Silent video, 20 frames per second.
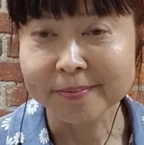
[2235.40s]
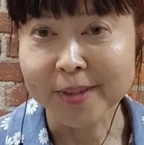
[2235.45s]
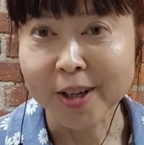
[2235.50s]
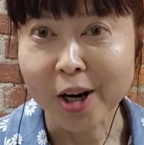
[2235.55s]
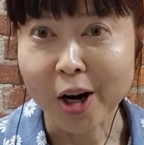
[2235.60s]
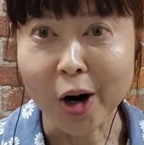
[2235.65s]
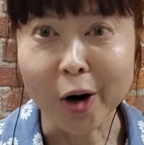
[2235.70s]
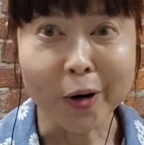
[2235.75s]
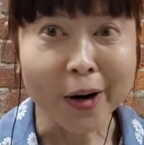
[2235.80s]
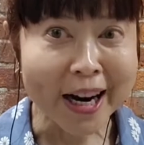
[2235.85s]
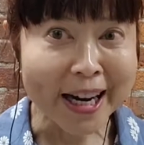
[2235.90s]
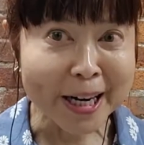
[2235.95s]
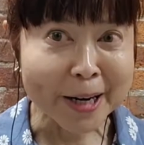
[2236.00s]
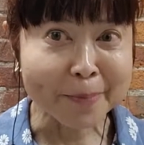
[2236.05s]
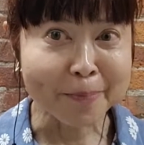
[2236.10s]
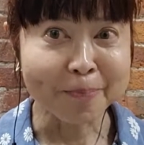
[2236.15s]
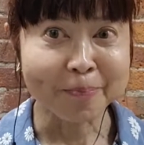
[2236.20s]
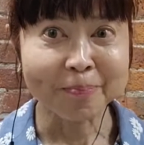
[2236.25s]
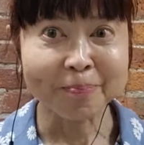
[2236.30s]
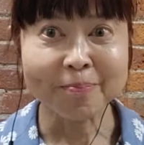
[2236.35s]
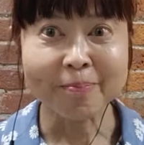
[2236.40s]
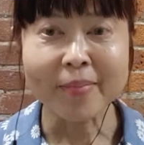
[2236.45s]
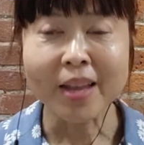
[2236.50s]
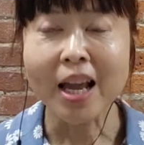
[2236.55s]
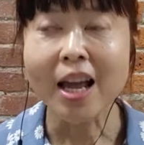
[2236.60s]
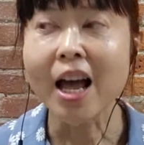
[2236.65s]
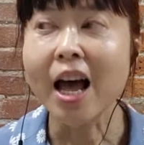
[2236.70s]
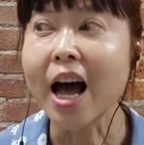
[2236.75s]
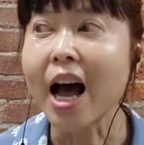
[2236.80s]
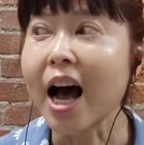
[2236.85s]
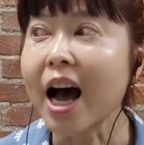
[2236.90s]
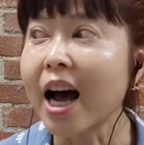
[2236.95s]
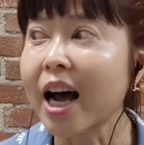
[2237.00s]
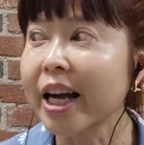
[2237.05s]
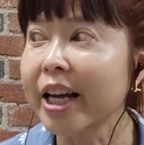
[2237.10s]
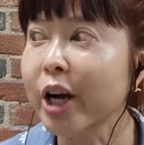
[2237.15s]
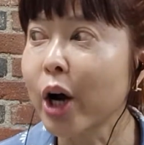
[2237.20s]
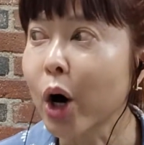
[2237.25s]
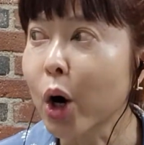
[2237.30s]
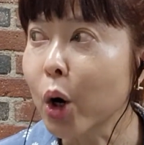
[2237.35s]
All right,
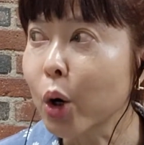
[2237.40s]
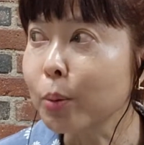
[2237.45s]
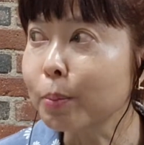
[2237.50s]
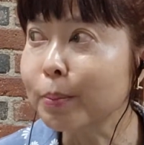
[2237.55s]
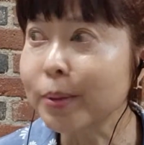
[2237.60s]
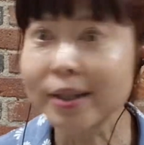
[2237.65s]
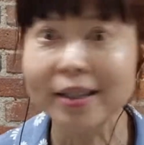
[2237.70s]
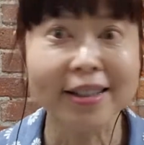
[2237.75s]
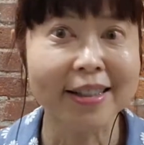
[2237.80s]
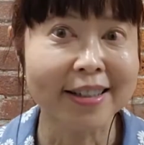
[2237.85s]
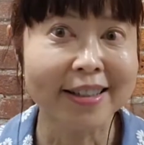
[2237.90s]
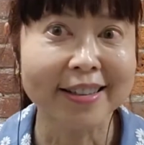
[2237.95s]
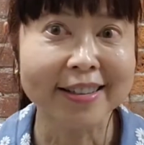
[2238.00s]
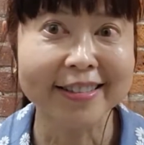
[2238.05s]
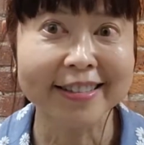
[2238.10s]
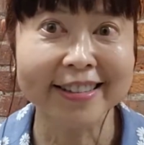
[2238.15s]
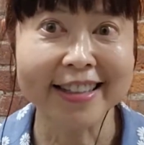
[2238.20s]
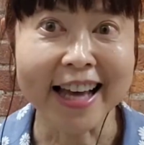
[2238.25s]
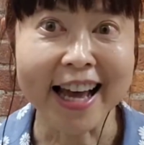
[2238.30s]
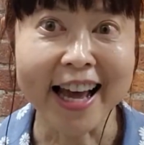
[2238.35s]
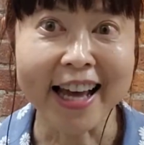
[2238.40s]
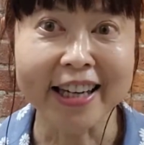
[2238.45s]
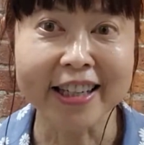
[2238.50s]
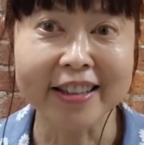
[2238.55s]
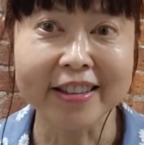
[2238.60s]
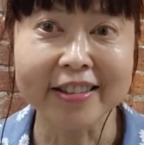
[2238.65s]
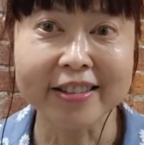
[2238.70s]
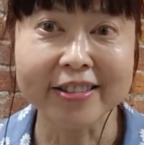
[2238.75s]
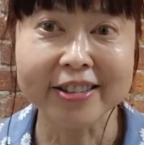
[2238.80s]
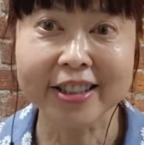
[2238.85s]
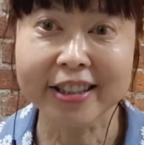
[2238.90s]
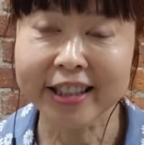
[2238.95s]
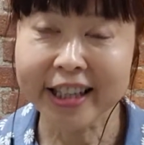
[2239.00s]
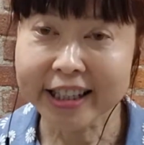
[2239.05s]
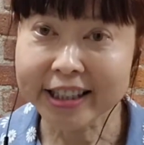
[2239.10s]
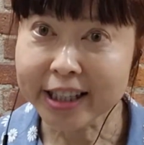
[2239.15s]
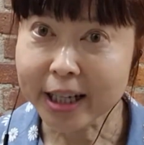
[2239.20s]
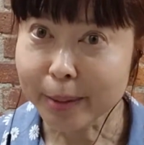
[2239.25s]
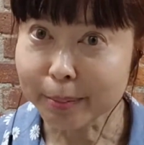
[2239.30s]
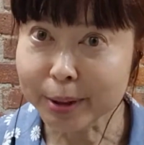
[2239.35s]
I hope that
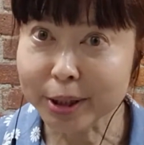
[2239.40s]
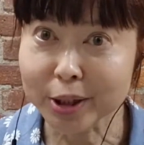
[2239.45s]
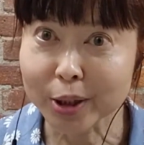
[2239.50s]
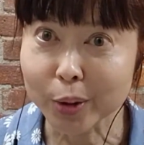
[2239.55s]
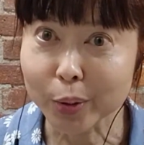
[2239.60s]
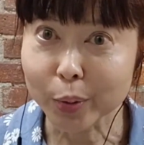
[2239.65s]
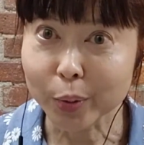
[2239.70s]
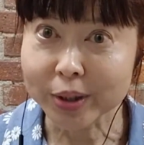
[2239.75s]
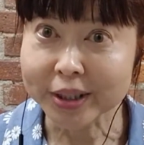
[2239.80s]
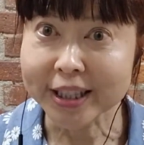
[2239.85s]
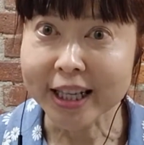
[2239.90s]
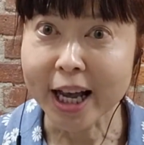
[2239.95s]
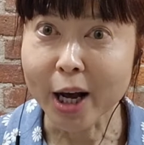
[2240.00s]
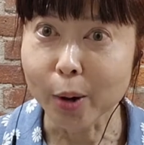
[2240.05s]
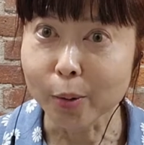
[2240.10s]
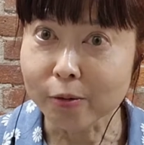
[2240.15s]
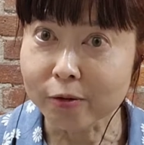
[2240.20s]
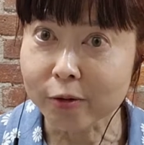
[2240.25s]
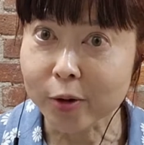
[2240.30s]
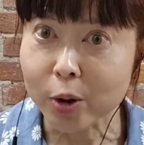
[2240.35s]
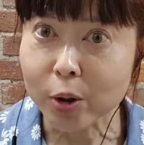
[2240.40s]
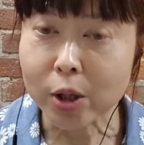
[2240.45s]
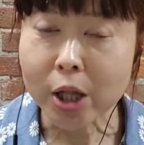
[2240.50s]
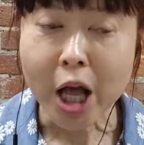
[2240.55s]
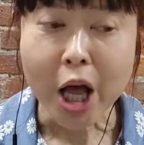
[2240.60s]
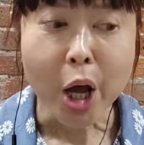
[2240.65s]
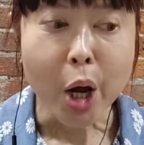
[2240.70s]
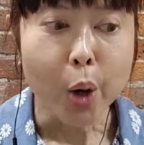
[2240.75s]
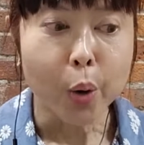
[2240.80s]
today's episode was helpful.